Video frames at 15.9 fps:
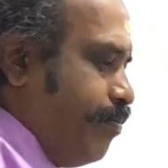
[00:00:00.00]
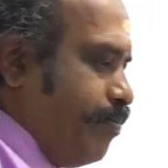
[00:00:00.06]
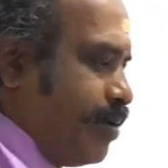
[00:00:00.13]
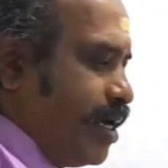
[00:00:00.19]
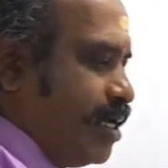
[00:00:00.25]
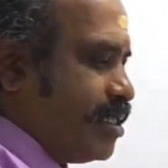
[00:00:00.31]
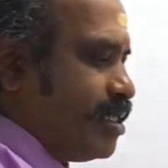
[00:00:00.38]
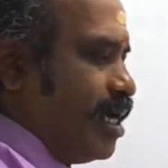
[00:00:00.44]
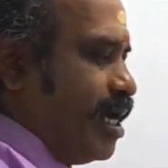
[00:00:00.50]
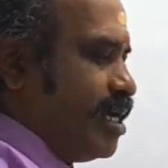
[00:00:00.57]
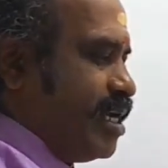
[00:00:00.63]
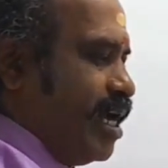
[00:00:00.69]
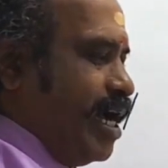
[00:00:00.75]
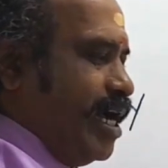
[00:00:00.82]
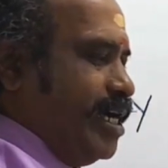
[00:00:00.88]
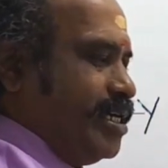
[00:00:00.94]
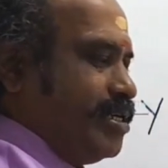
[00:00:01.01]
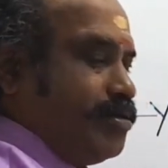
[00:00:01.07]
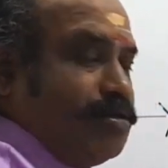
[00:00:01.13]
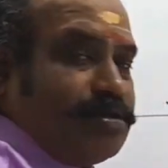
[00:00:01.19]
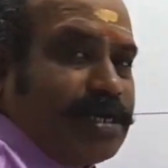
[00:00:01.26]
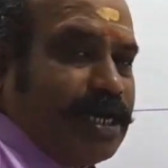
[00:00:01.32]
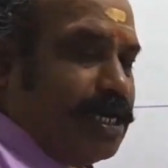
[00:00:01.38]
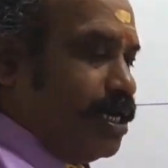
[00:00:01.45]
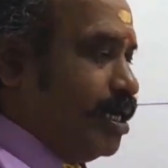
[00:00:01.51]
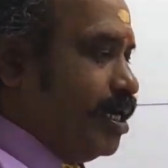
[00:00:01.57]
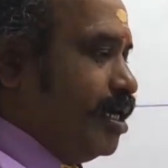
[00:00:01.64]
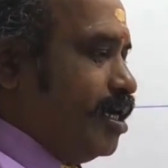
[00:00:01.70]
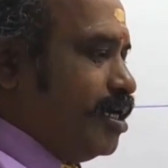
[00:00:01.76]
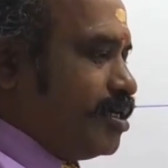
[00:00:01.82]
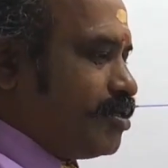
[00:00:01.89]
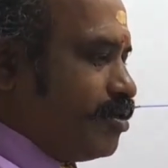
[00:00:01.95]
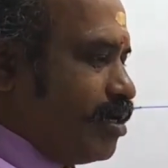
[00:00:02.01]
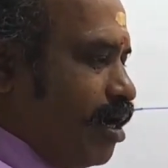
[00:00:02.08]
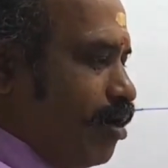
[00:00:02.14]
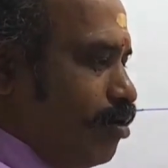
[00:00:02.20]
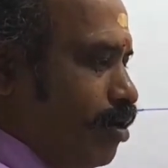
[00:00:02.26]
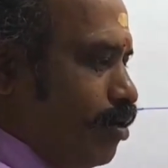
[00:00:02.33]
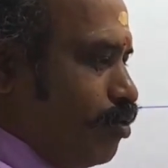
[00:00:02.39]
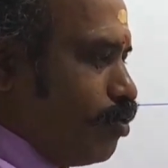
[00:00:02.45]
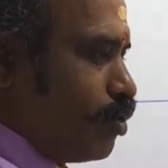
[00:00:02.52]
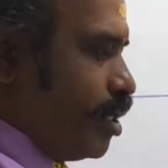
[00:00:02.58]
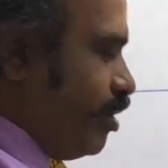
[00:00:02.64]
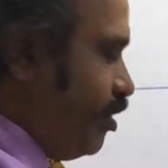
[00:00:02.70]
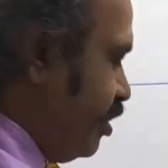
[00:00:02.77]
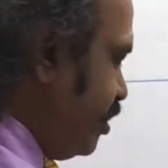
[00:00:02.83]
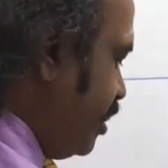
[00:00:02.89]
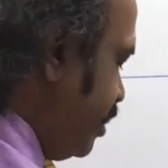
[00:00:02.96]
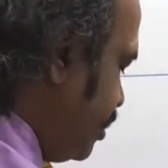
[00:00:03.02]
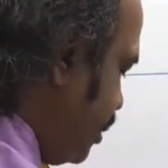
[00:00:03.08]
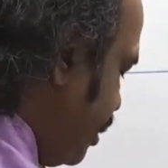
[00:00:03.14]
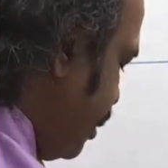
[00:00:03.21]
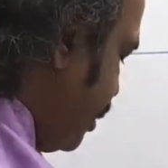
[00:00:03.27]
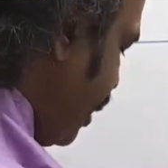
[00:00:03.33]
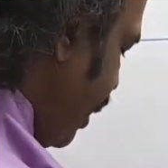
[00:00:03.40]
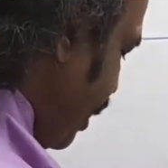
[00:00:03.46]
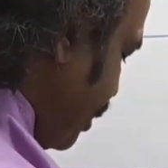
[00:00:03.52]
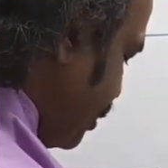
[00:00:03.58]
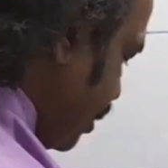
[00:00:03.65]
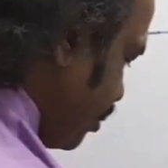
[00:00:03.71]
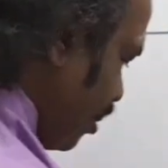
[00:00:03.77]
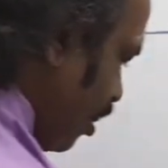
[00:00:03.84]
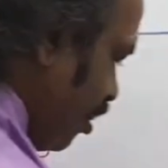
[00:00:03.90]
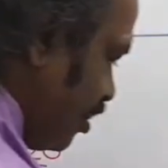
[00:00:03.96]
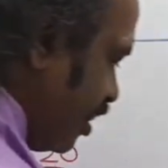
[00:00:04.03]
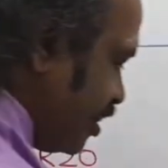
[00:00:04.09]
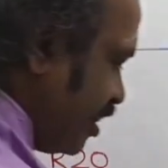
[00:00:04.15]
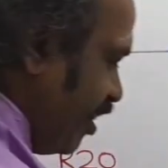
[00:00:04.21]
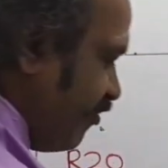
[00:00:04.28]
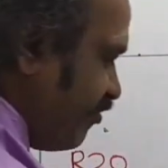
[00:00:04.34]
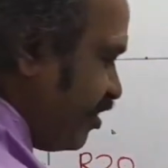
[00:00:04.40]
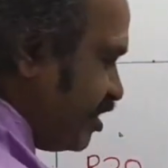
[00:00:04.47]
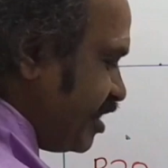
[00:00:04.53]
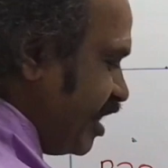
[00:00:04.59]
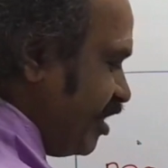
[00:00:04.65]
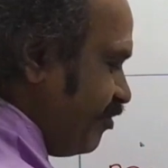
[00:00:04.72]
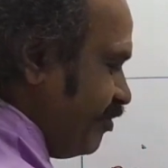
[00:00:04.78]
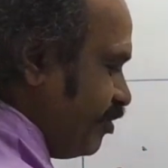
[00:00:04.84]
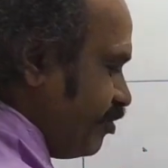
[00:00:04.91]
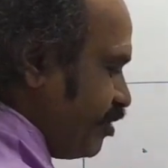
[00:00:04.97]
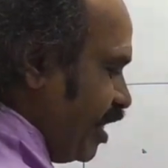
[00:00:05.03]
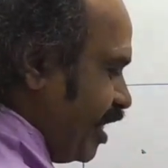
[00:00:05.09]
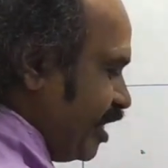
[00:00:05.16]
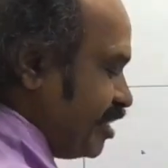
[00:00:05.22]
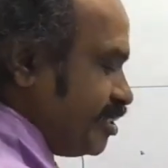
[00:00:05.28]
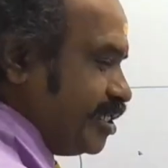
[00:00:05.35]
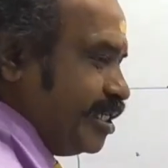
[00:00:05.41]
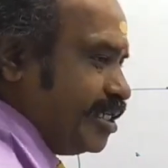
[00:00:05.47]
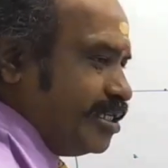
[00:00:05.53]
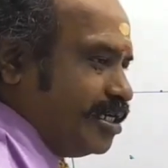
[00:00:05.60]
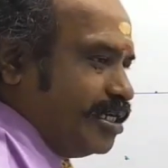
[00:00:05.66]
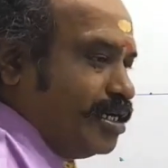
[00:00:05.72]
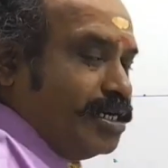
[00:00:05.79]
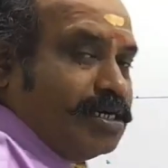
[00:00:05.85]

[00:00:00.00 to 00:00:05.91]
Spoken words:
breadth and height. Okay, so now looking in this direction called as left side view direction.